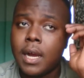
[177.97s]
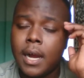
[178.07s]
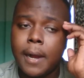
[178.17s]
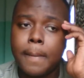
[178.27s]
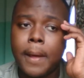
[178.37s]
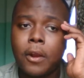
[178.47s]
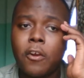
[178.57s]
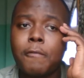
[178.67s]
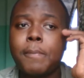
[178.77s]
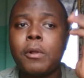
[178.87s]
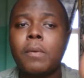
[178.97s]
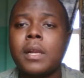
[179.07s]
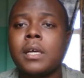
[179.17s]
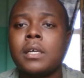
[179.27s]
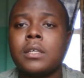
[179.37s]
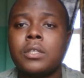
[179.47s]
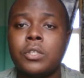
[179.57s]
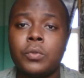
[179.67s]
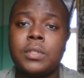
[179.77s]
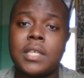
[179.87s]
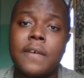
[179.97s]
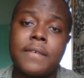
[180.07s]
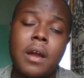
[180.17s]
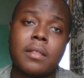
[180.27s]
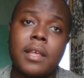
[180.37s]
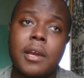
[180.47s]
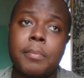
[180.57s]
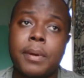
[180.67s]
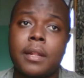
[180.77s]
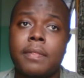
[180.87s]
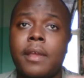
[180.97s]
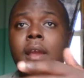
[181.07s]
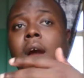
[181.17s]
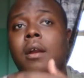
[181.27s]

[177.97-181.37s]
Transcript: Um, a lot of people wanna do stuff out there, but they are